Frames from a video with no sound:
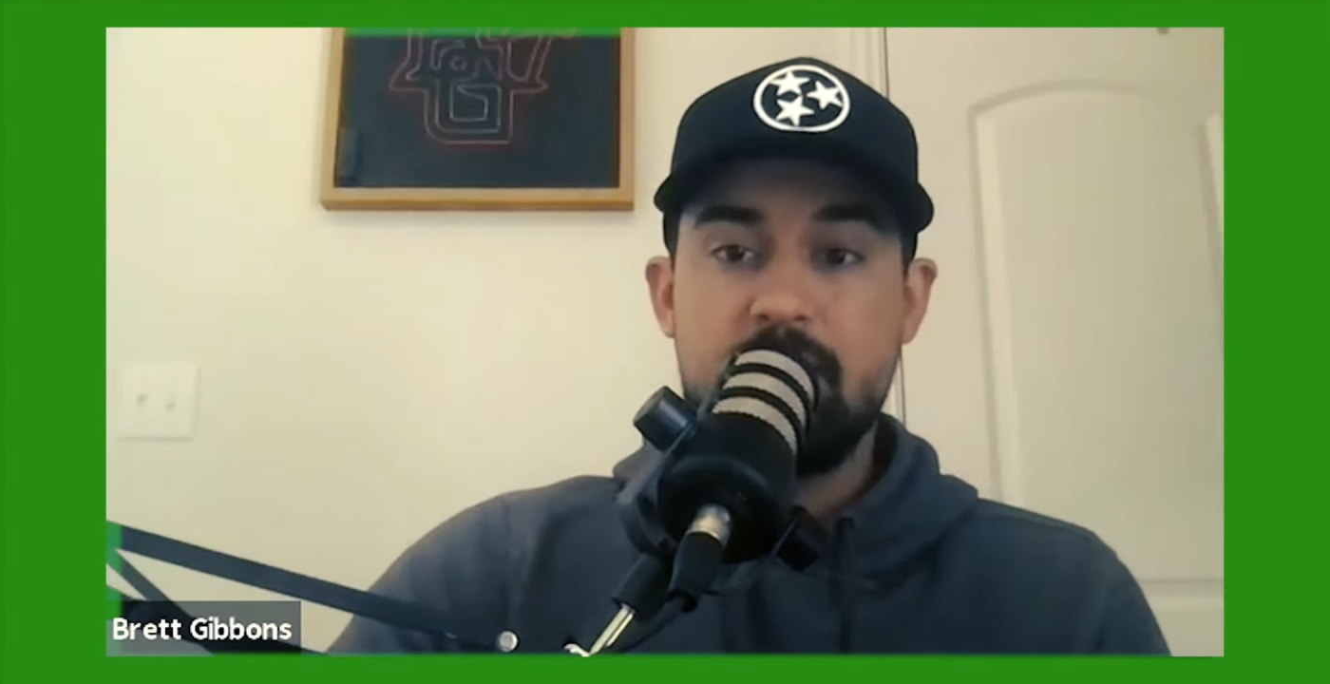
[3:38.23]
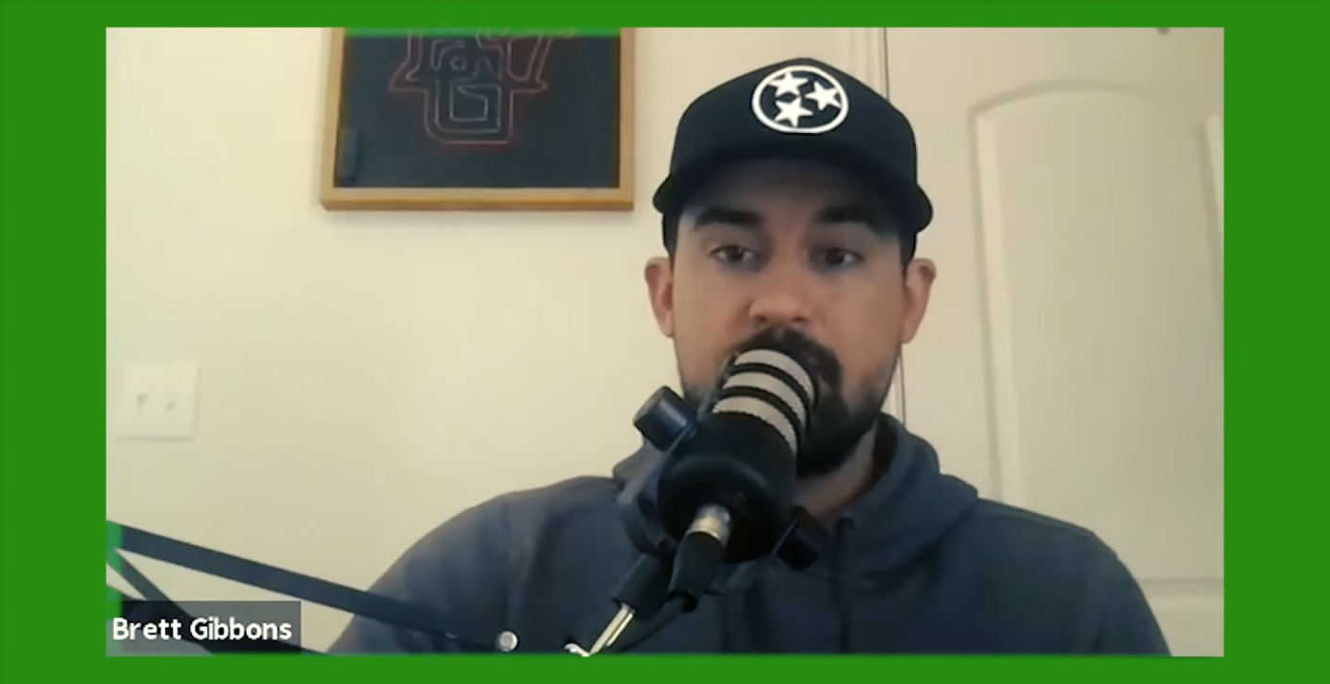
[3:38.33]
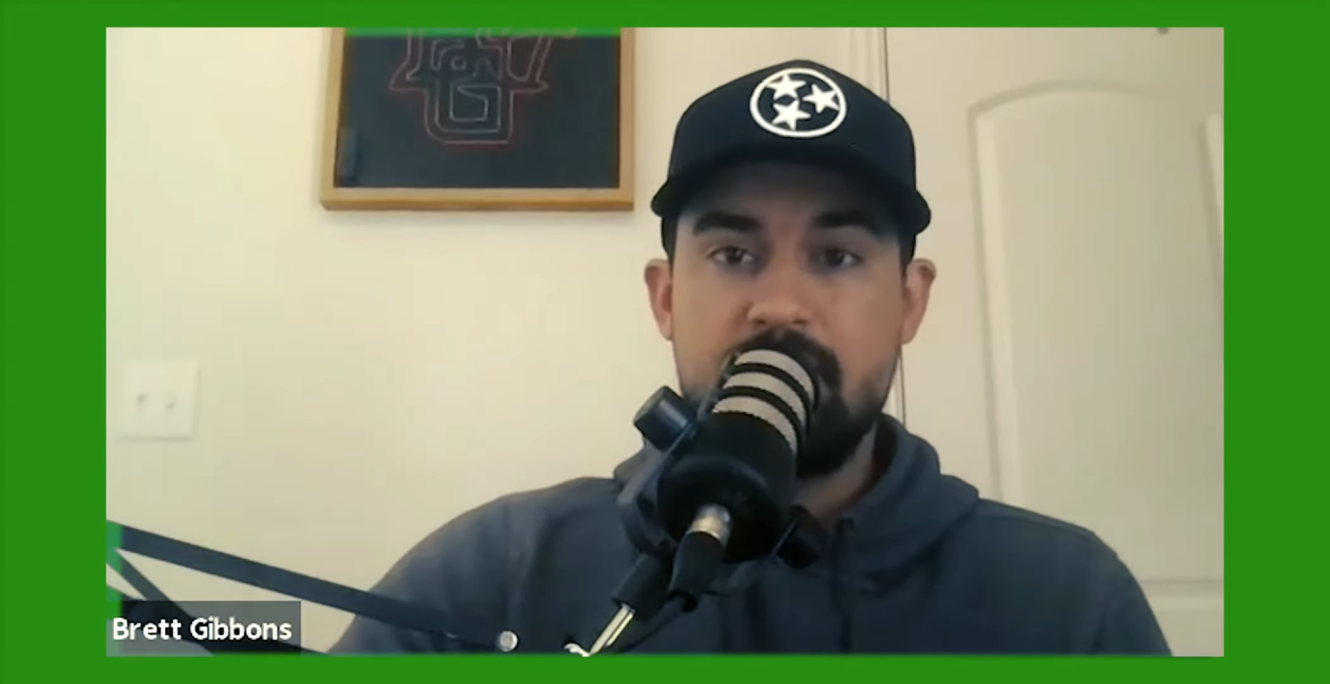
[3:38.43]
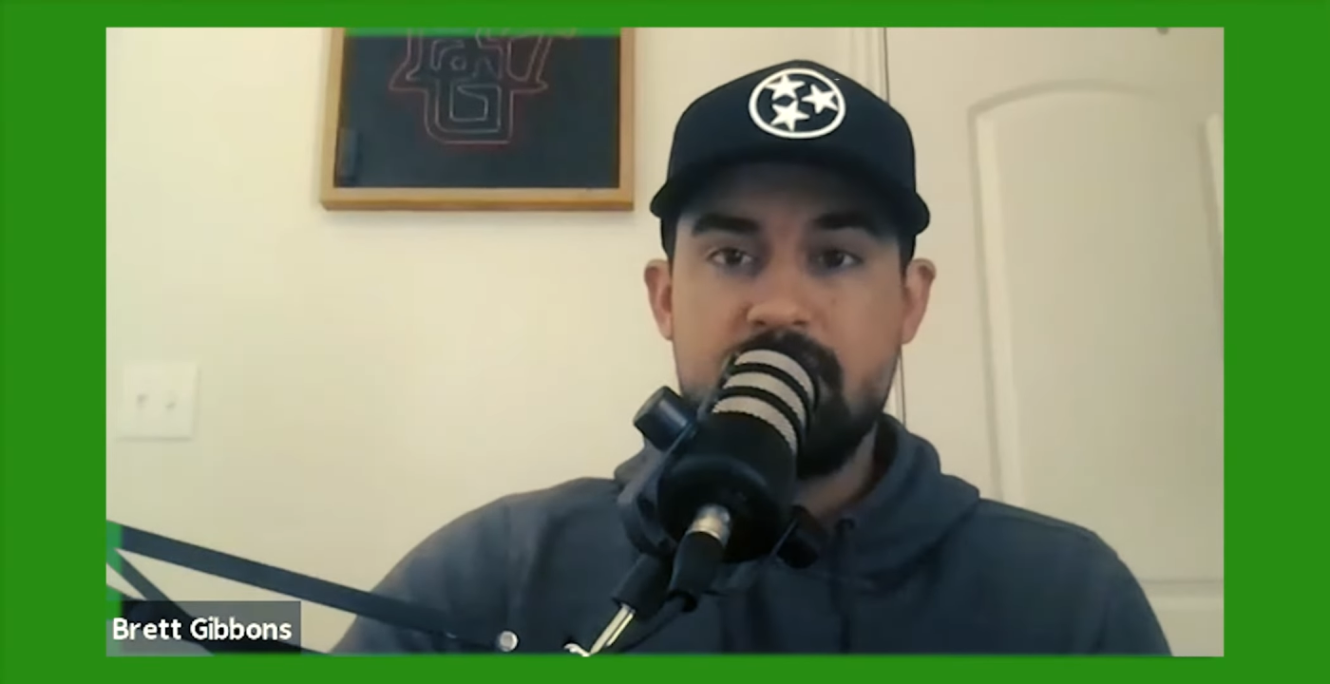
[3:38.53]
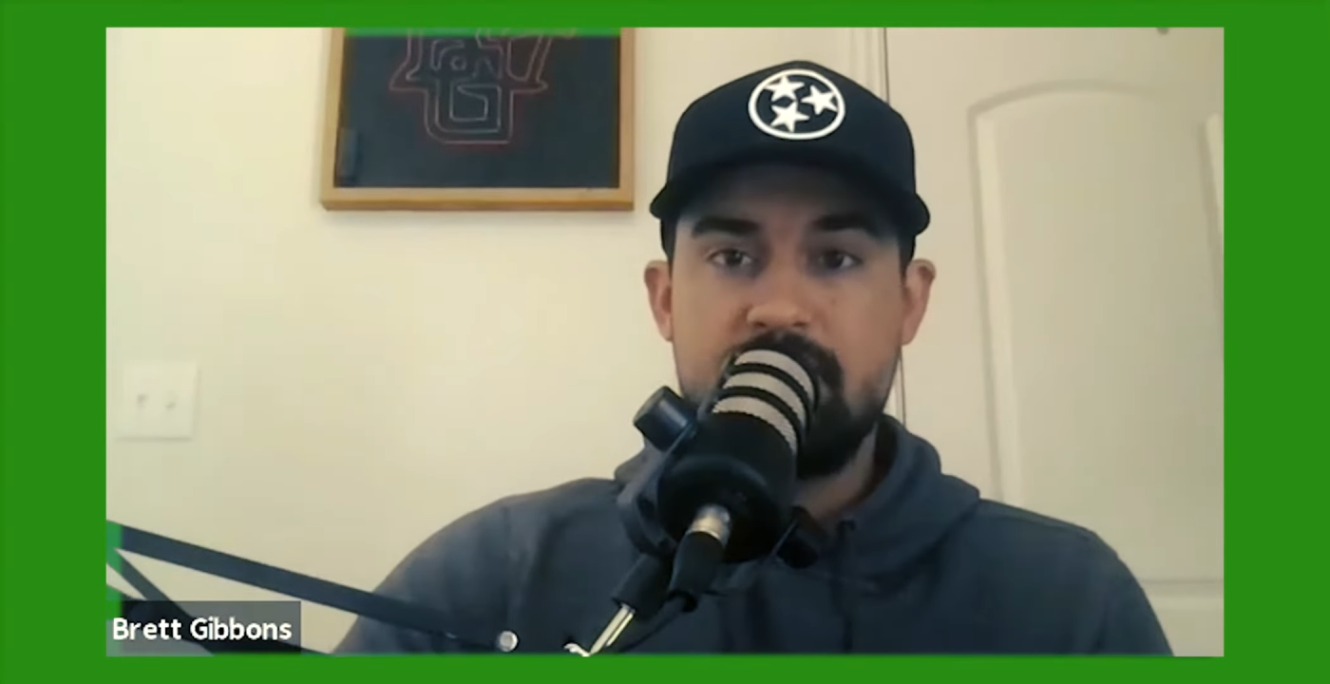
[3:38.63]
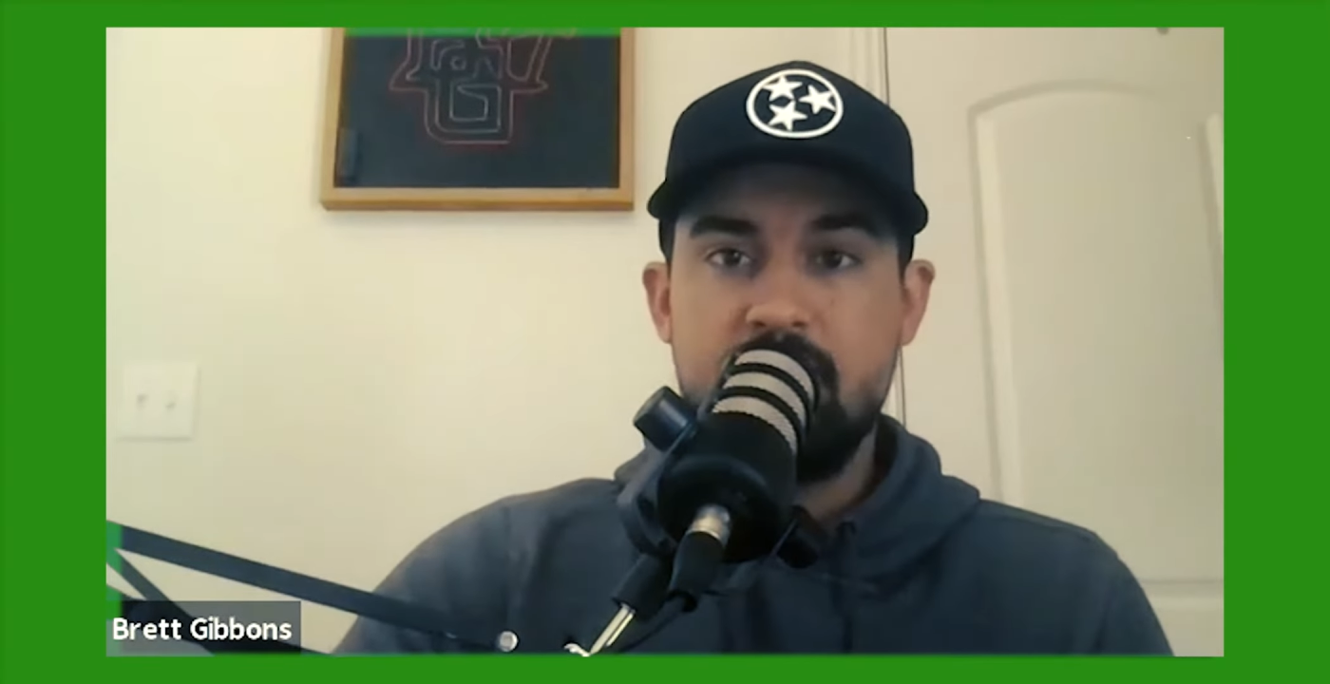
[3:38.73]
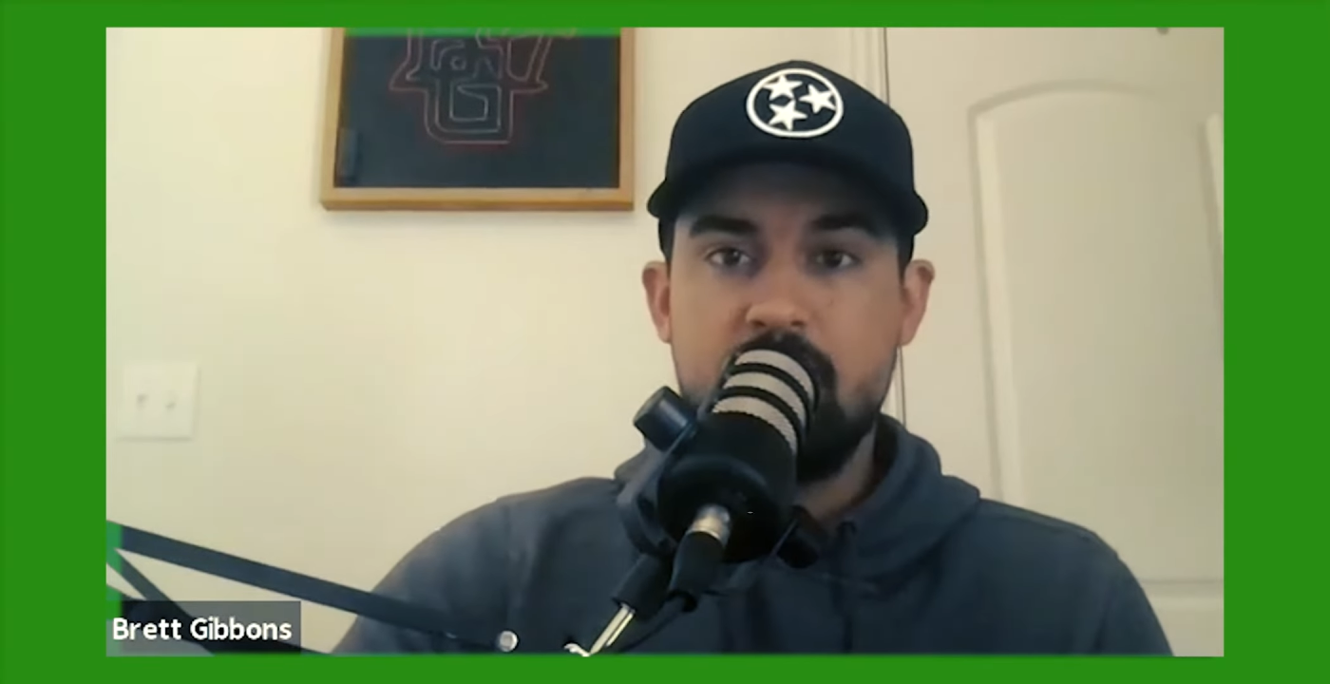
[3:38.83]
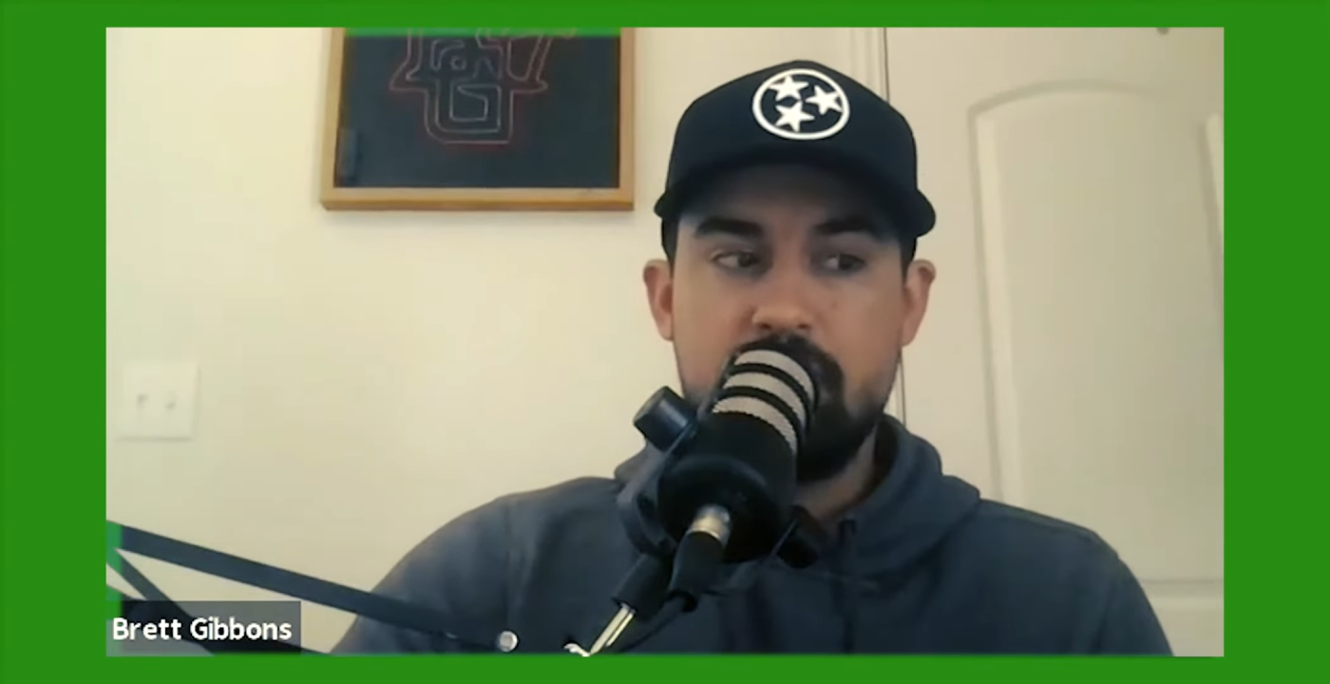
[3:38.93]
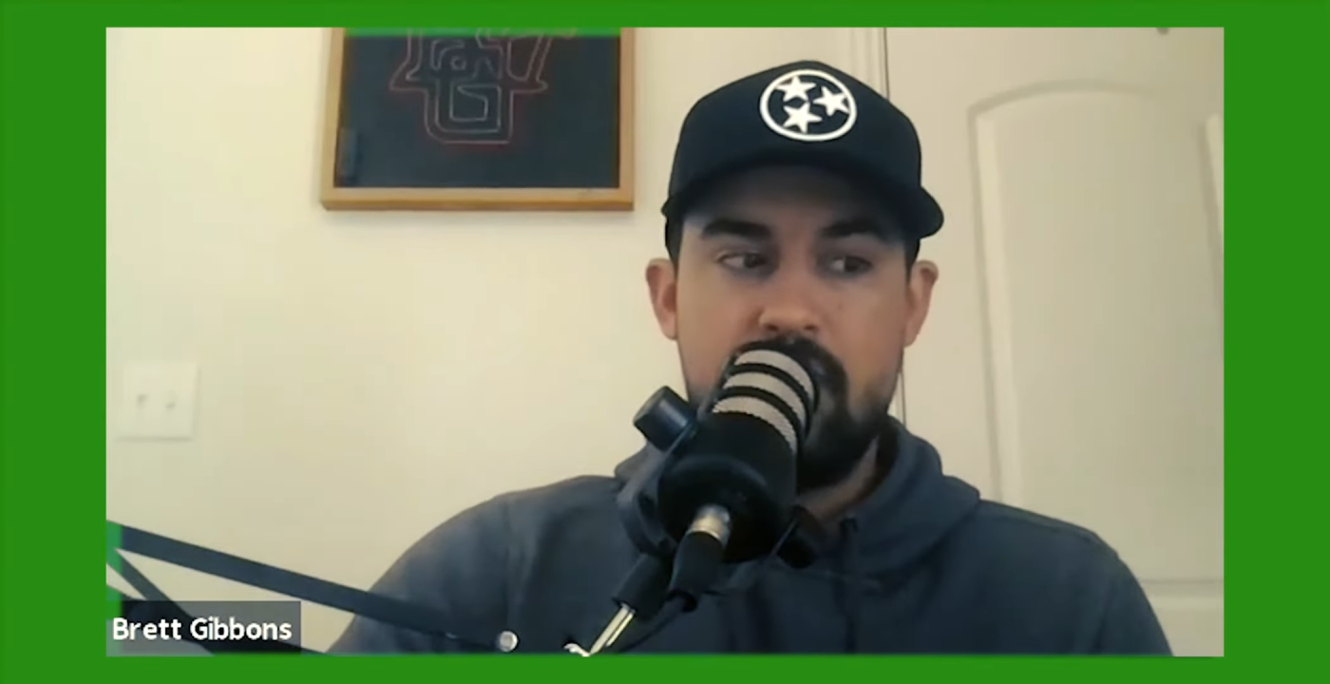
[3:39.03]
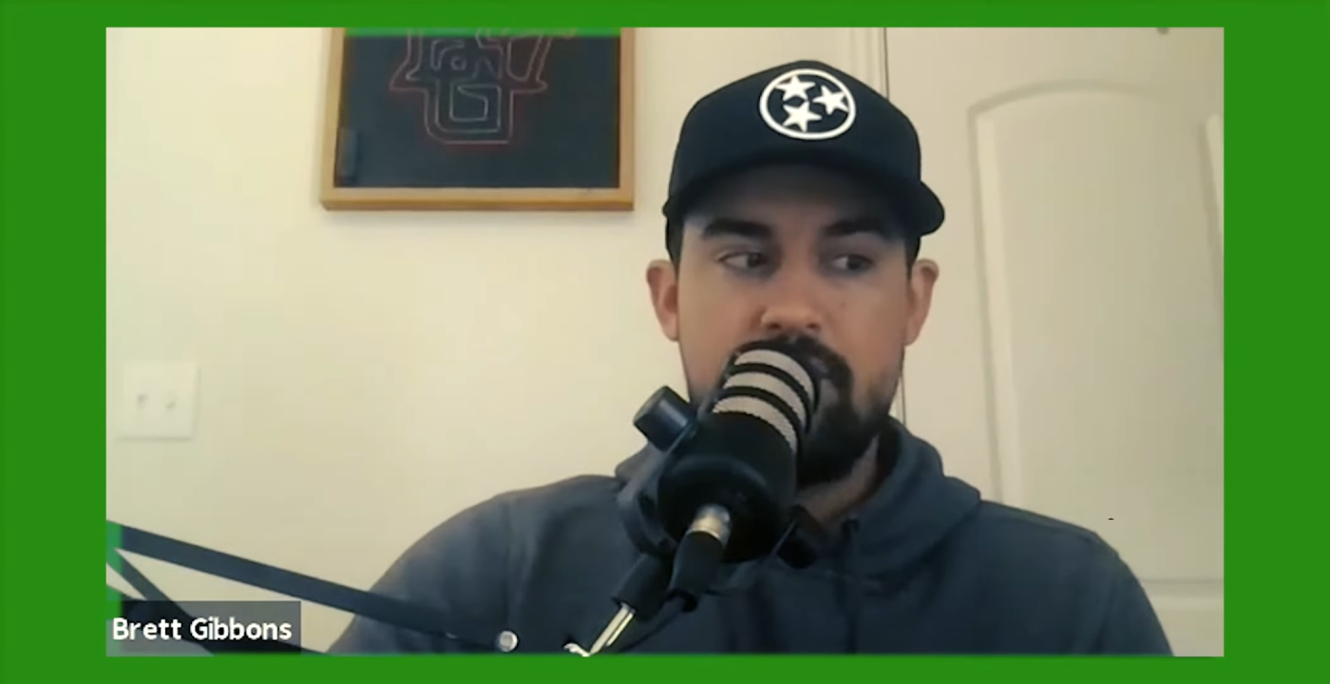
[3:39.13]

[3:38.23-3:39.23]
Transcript: but it's still a lot